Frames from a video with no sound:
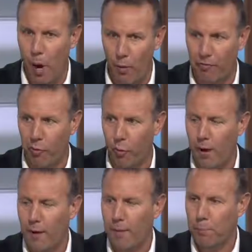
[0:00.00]
powerful
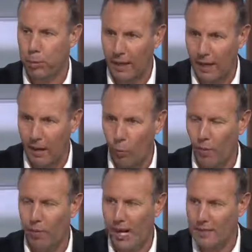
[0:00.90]
player
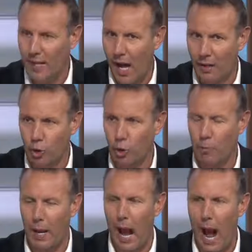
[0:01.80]
with that talent
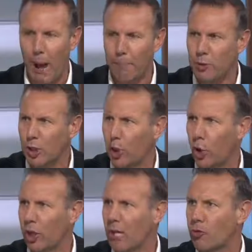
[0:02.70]
should be
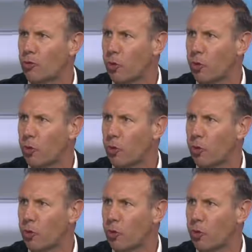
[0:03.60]
absolutely